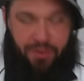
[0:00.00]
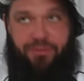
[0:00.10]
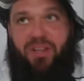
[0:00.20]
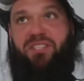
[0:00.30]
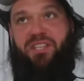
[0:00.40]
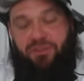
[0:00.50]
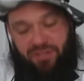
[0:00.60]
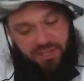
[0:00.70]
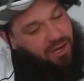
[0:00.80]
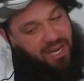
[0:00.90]
Fresh
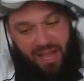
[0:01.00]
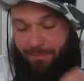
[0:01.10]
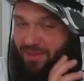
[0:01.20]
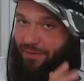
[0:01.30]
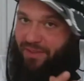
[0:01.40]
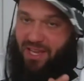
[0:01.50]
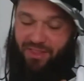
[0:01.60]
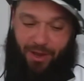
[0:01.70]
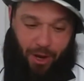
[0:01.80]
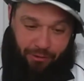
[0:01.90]
citrus. Okay, I'm definitely
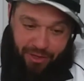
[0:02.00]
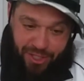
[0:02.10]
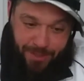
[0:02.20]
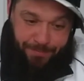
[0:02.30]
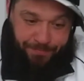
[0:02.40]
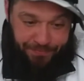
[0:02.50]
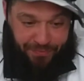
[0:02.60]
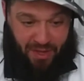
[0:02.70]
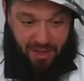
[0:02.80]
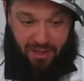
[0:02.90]
getting the orange.
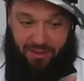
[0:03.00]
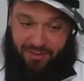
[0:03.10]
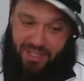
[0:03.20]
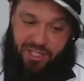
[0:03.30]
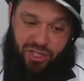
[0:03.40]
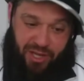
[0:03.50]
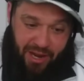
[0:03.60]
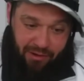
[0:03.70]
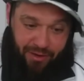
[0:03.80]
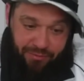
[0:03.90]
That's
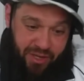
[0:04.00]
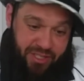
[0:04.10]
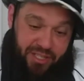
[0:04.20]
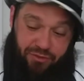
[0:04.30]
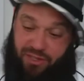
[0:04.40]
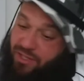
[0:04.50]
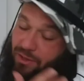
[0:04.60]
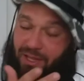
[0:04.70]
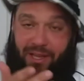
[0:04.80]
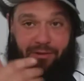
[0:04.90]
generic fresh citrus.
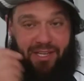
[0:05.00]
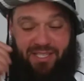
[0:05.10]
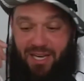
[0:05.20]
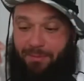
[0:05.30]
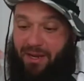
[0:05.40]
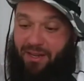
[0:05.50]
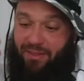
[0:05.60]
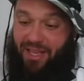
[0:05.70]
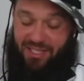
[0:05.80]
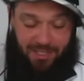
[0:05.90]
So like I already said, I'm getting a
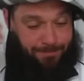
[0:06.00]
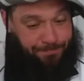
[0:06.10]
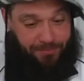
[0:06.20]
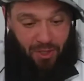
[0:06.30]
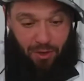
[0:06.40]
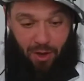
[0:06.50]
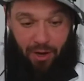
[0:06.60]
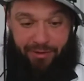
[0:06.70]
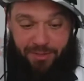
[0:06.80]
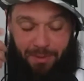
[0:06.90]
nice
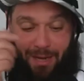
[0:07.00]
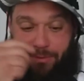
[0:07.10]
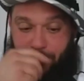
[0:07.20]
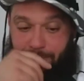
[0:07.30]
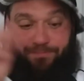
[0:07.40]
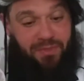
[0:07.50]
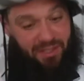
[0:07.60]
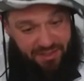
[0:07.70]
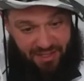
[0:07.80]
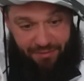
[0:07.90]
orange pop to it.
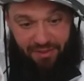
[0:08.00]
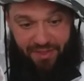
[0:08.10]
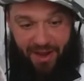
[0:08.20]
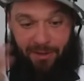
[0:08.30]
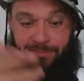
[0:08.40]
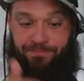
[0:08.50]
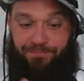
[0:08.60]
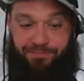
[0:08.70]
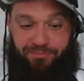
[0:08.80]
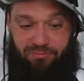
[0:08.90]
Definitely there.
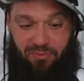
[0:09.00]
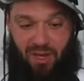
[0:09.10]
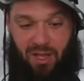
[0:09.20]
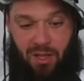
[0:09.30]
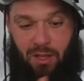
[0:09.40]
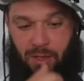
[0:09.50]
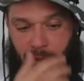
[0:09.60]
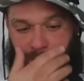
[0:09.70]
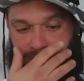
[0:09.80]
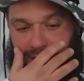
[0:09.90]

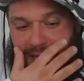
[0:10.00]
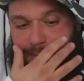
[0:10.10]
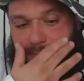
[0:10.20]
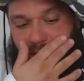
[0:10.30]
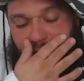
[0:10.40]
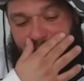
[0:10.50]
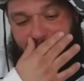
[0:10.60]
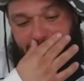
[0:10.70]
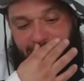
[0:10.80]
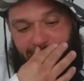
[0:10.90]
Light
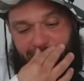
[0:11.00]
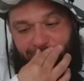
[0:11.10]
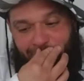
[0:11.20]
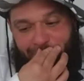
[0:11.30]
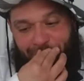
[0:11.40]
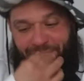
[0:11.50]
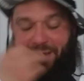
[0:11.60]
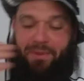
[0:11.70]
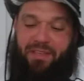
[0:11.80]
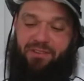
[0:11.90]
pine.
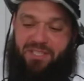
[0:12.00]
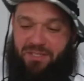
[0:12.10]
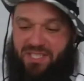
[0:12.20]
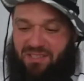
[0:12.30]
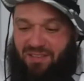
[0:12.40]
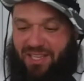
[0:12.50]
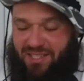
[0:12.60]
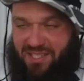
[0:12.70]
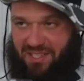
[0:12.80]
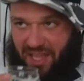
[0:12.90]
I mean, there is a slight
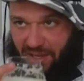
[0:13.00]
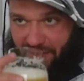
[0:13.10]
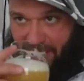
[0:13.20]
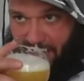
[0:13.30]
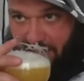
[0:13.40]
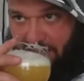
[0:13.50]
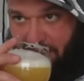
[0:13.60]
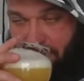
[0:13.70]
sting on the end.